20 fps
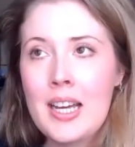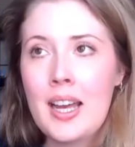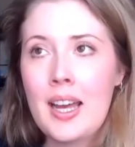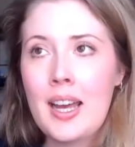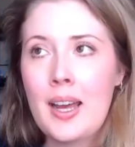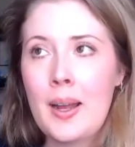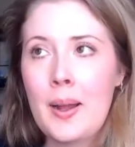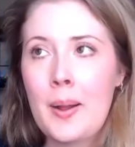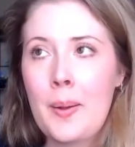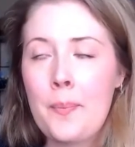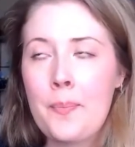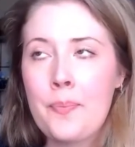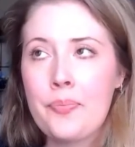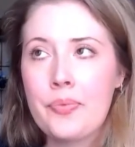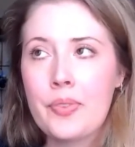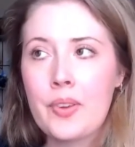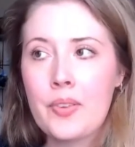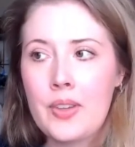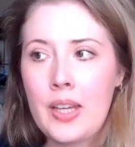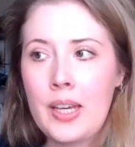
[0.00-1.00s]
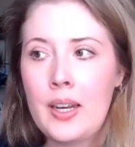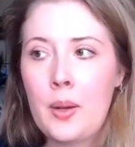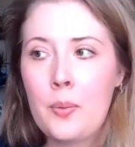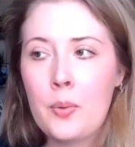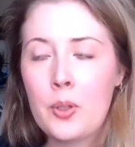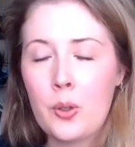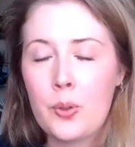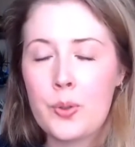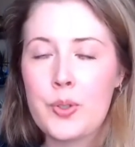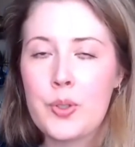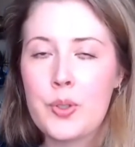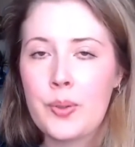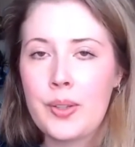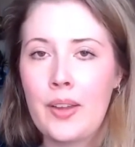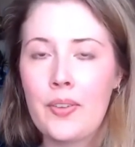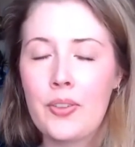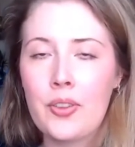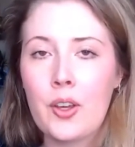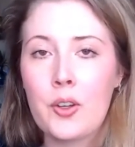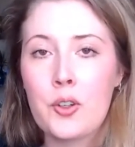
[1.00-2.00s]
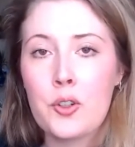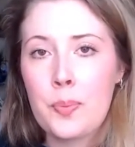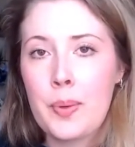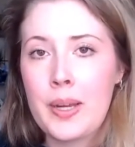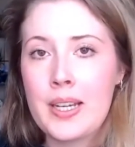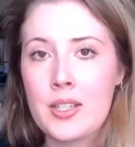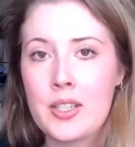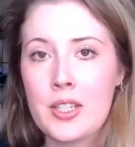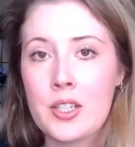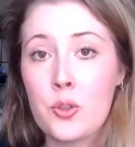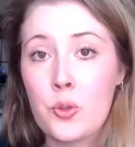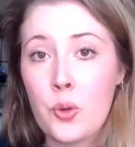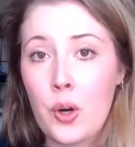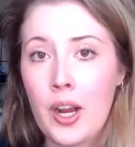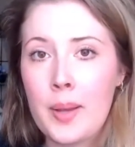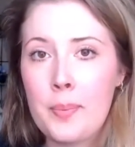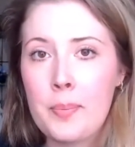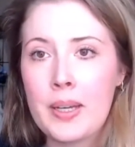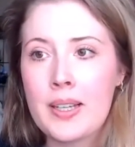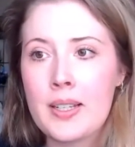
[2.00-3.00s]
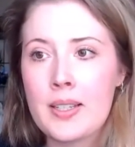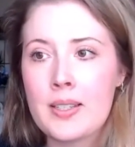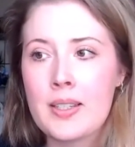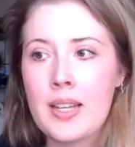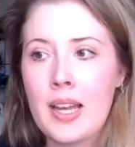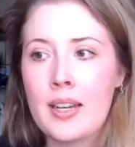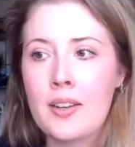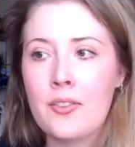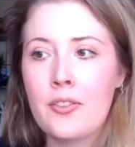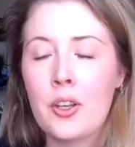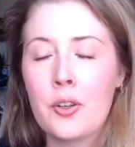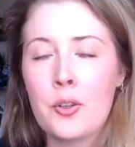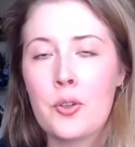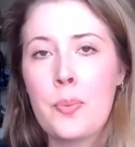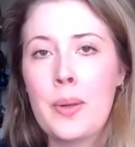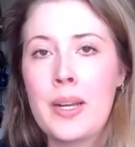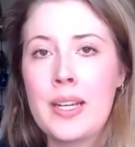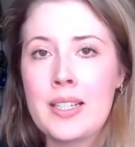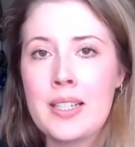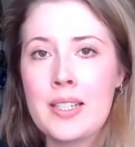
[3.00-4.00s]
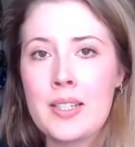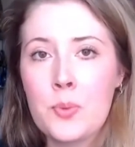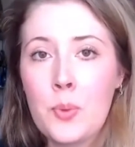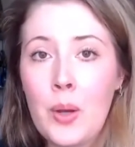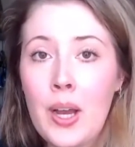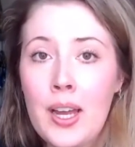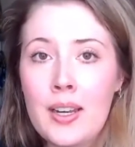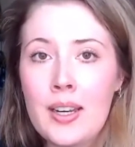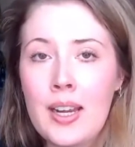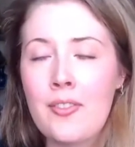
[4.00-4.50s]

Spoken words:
Then I will also let the underpainting dry, because then if the underpainting is wet,